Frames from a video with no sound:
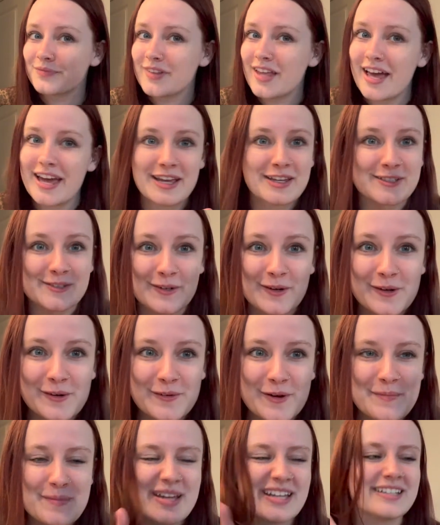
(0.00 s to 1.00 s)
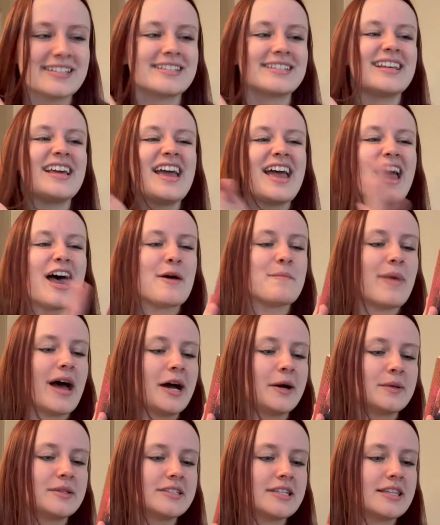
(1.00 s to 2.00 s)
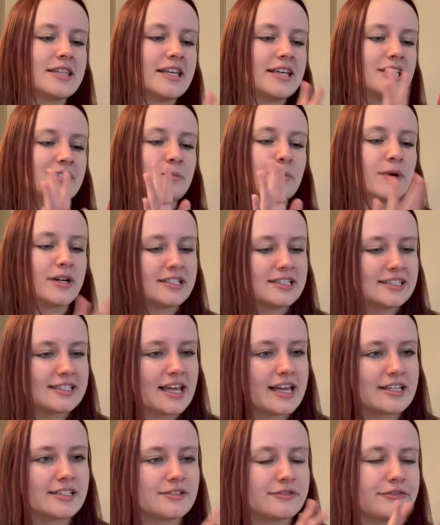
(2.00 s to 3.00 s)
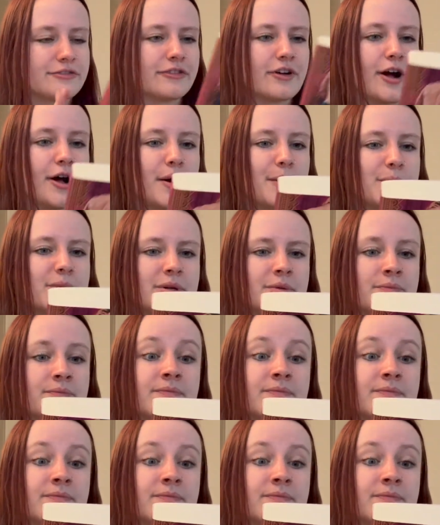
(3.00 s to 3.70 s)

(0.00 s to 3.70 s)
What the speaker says: a historical romance about this princess from